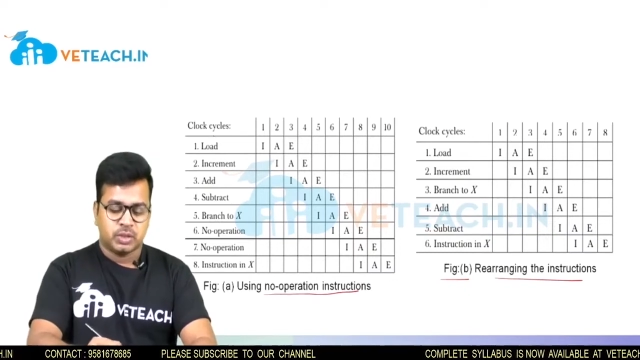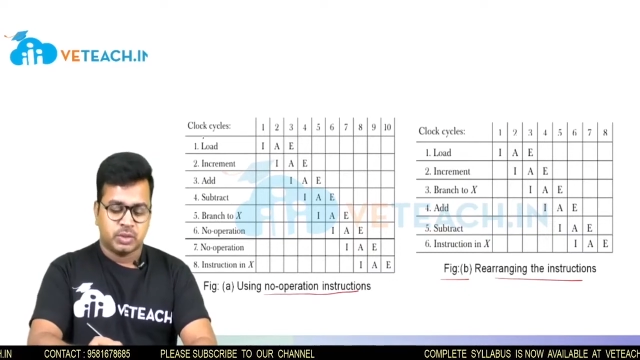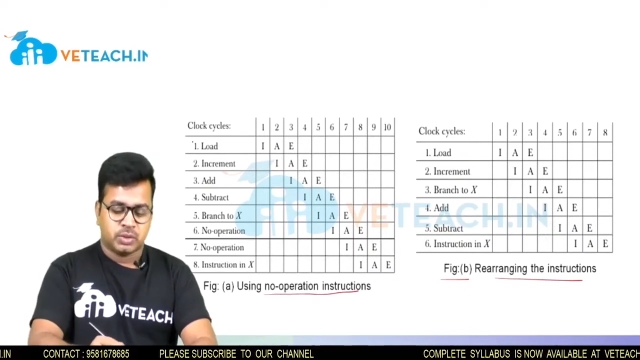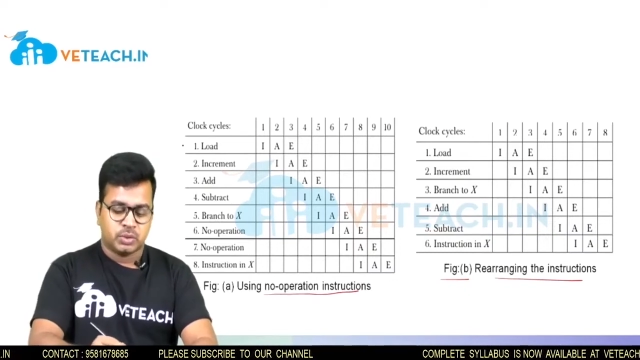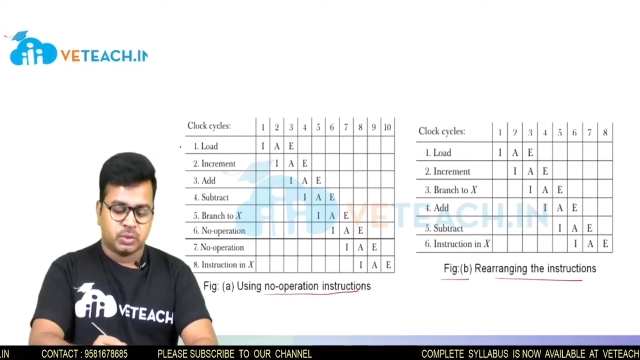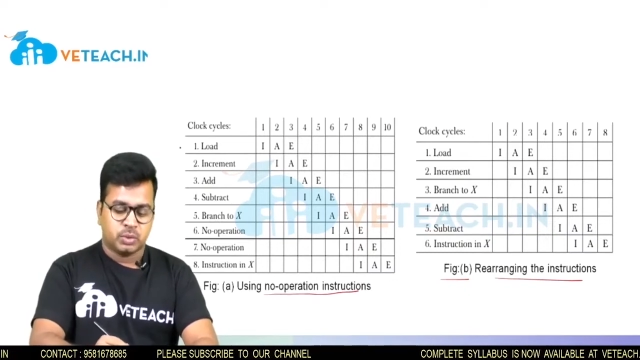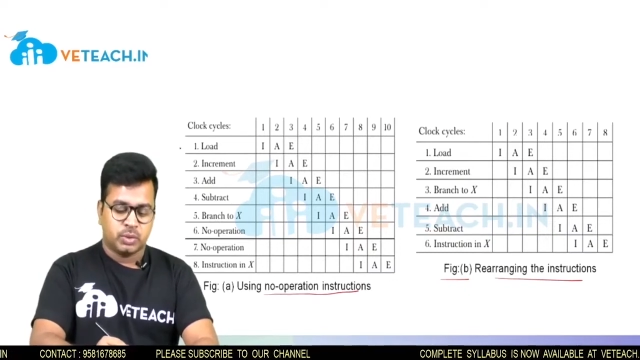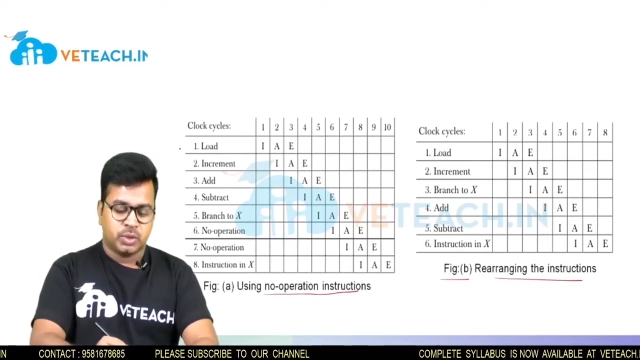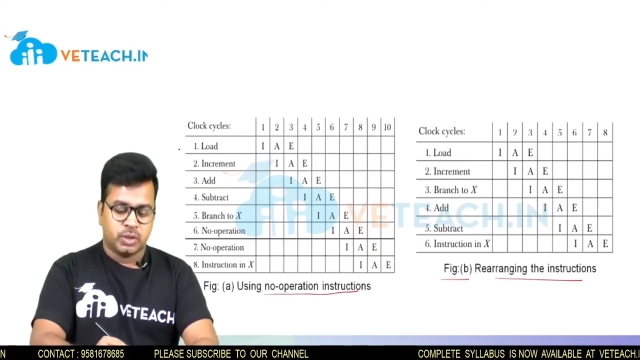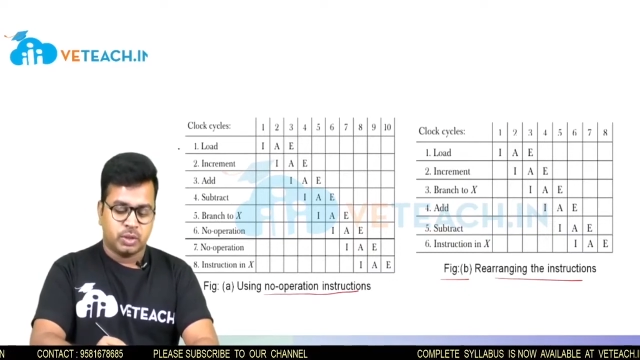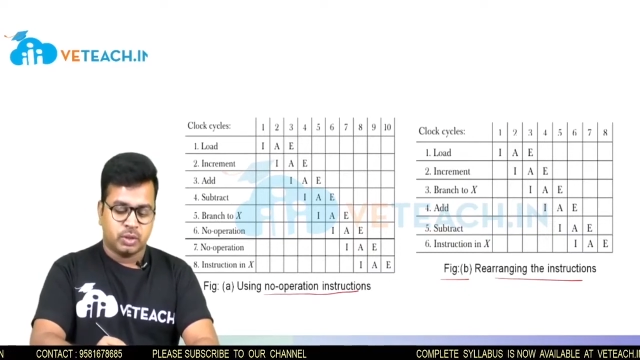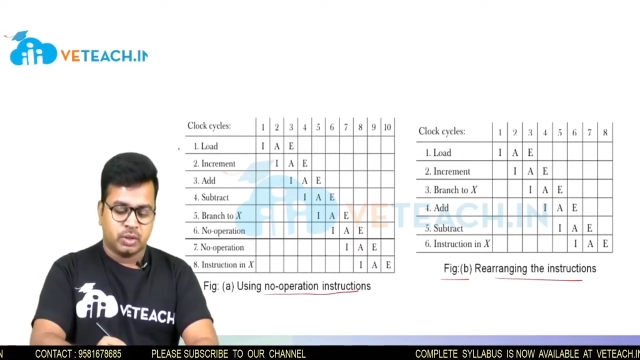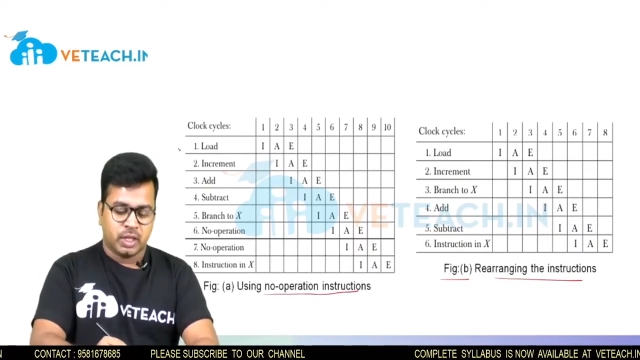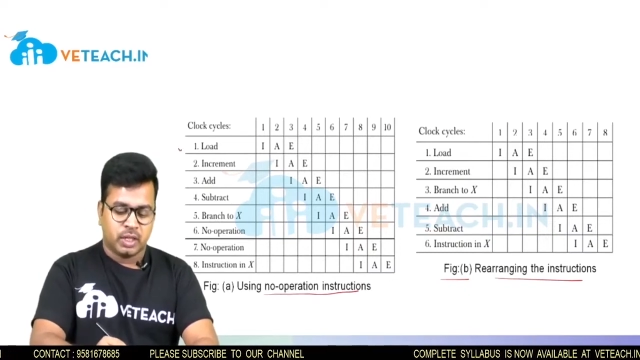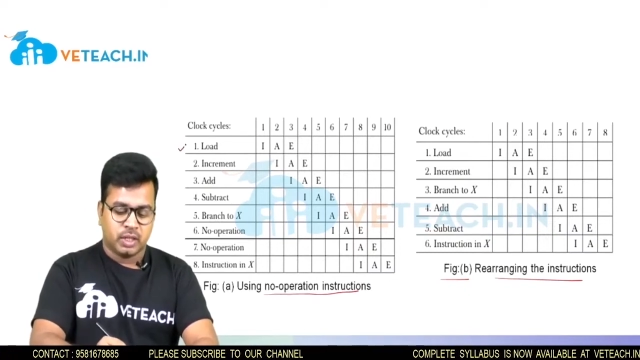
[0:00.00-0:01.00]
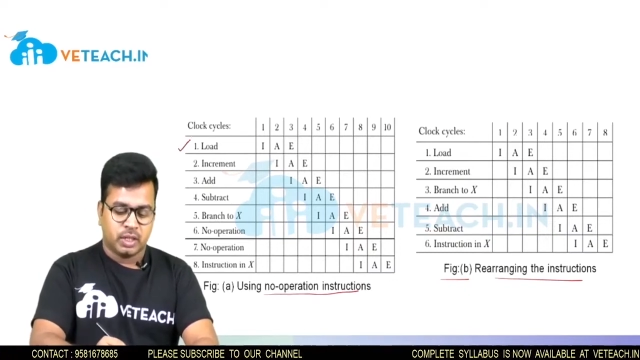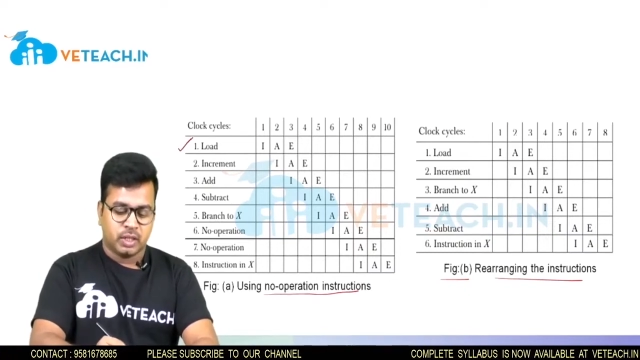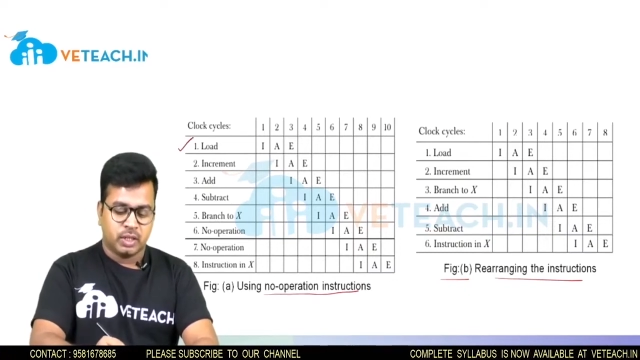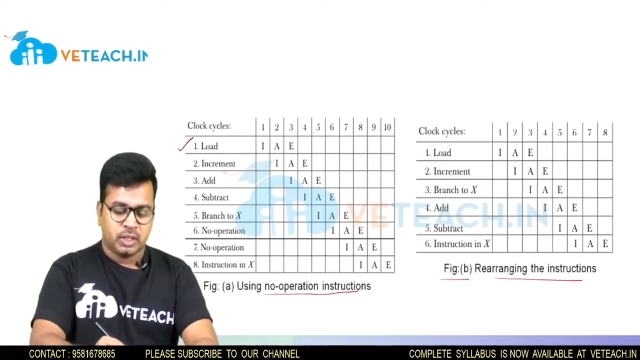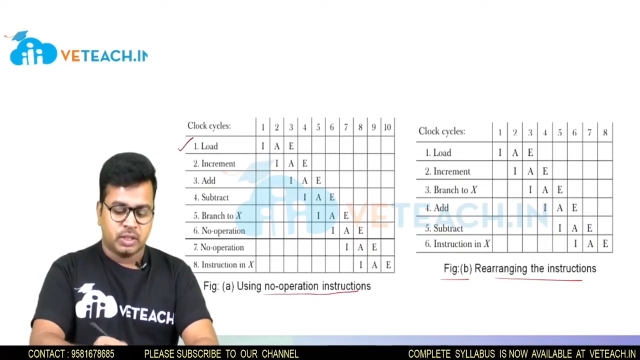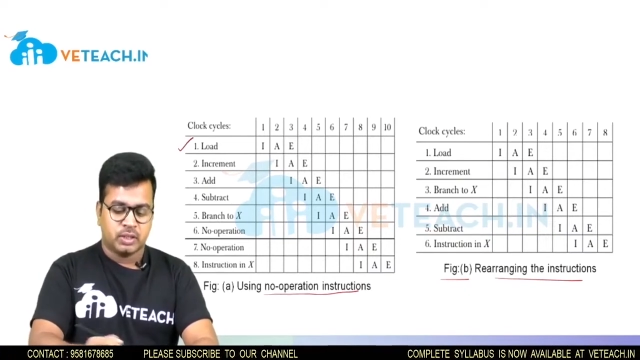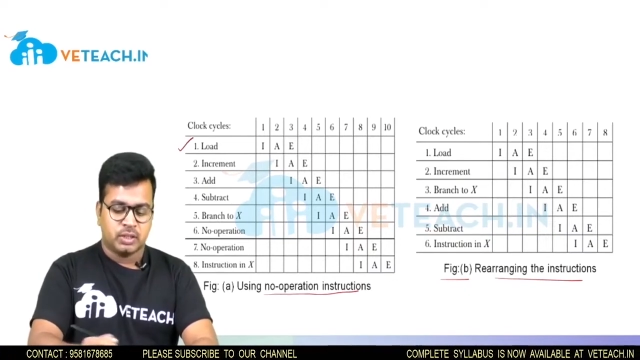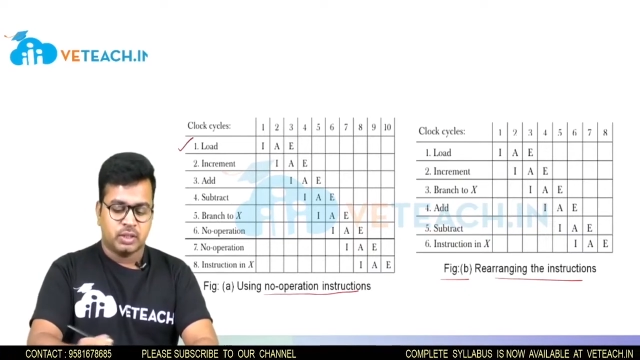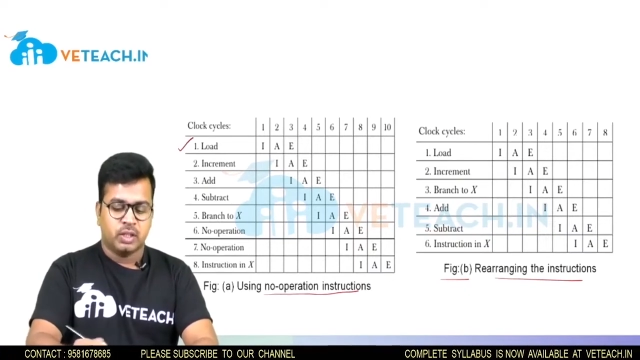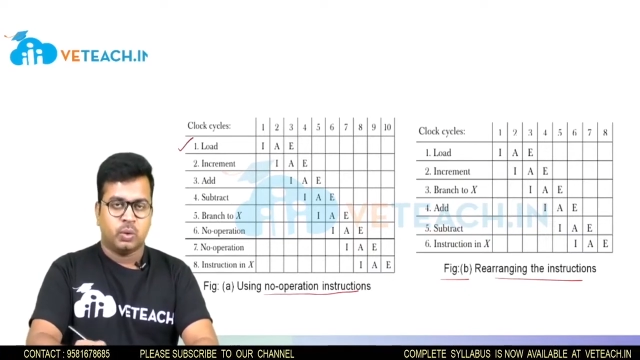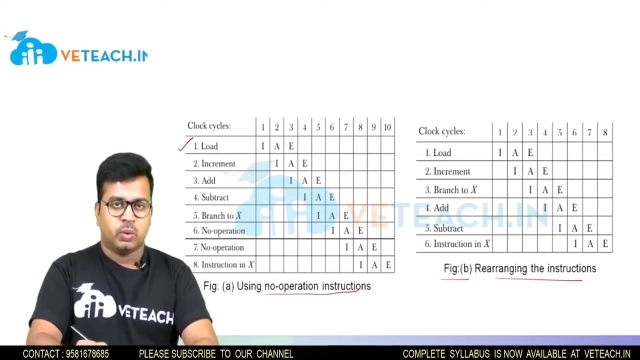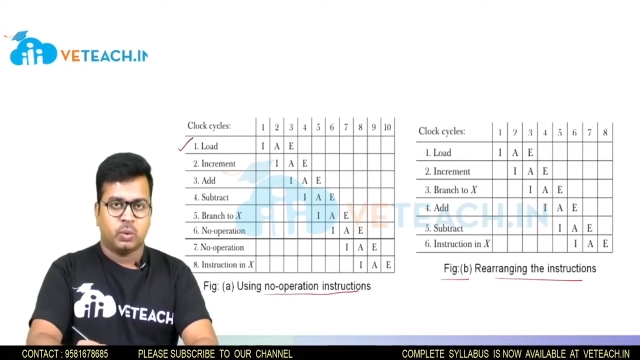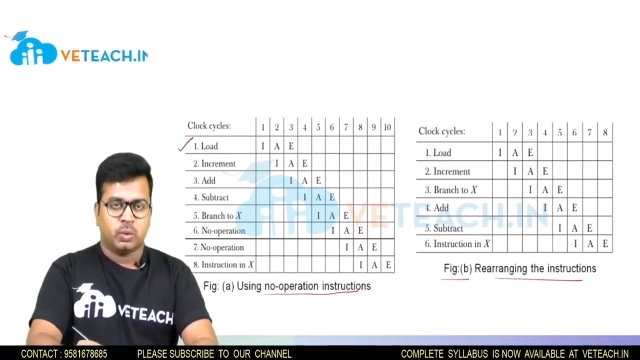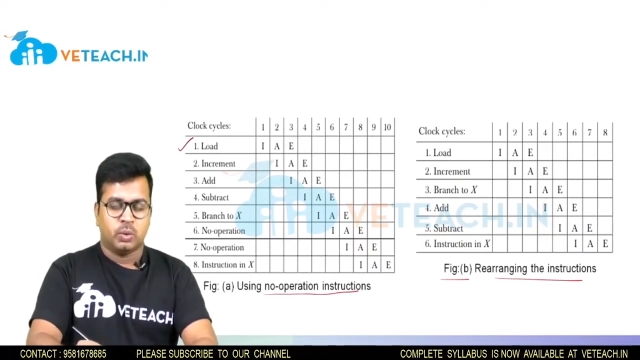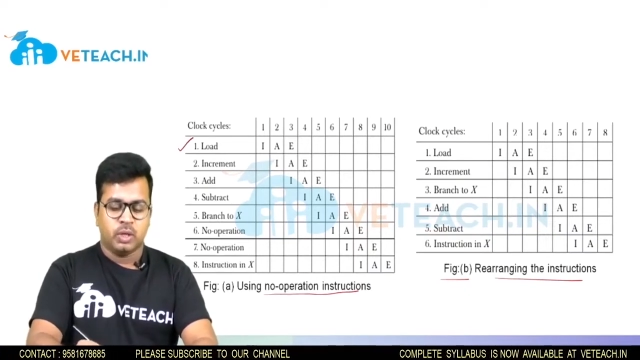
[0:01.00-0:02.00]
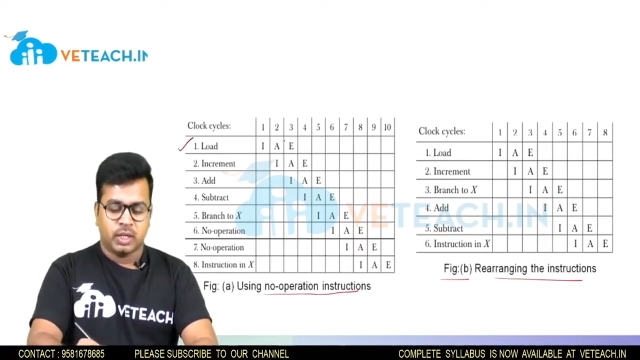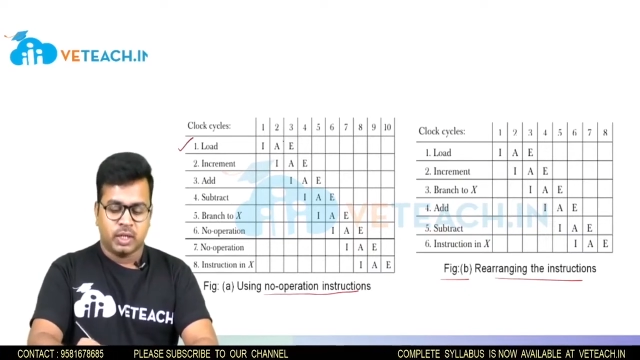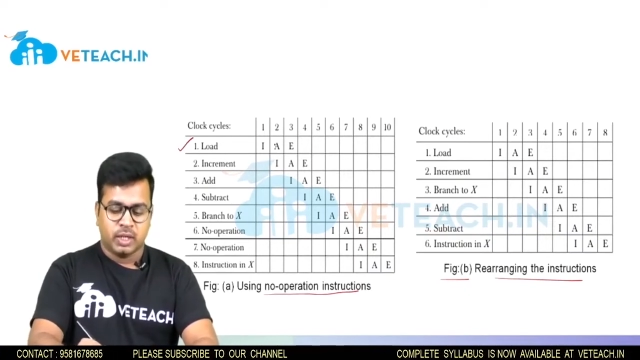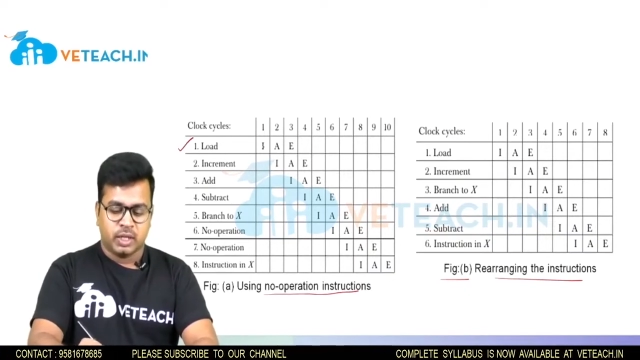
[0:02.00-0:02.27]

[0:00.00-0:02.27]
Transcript: so you are entering at the load